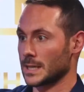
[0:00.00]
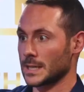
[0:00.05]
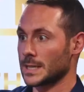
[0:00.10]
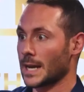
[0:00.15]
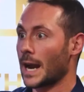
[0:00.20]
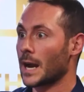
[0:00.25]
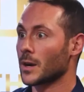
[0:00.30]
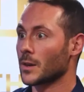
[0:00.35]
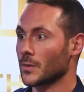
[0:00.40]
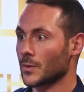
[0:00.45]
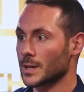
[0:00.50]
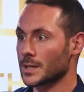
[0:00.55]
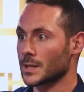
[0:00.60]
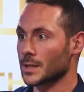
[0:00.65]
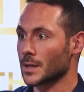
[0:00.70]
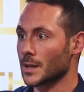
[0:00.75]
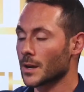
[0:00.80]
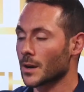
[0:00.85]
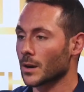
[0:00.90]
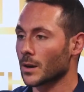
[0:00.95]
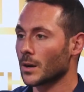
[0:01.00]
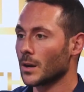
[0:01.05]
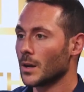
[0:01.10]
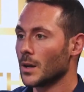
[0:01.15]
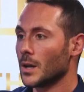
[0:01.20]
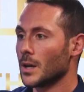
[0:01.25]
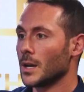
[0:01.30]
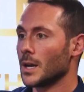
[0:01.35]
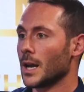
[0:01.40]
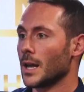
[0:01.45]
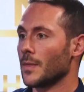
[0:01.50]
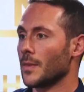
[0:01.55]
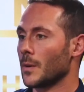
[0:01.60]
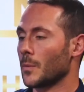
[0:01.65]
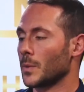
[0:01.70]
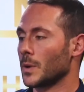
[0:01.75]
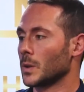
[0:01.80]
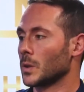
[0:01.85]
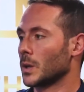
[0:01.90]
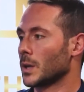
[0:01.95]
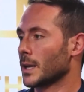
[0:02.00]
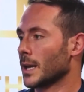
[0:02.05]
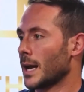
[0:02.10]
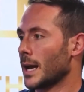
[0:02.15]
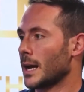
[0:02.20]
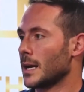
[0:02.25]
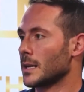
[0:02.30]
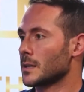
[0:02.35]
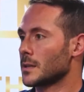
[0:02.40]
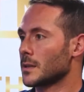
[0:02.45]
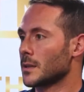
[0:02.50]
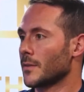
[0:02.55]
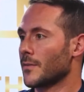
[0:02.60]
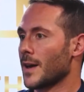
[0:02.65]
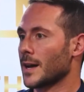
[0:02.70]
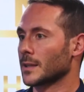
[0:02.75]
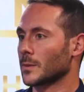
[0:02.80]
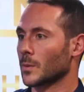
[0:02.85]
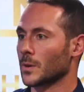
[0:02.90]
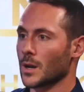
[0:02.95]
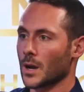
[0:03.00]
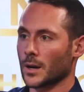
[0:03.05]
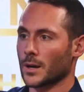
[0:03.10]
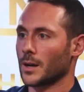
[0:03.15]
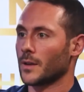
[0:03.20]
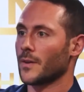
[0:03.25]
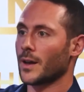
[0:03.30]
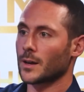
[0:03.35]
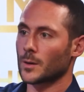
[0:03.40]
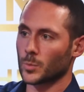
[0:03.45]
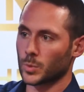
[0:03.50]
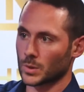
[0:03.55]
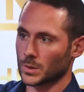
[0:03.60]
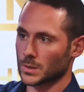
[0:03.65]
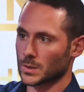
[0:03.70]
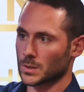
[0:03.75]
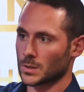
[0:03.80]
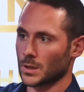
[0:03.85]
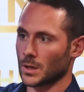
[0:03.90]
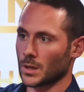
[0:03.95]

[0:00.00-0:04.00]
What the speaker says: of the year. And then we look at the fact that we're not going to have edibles,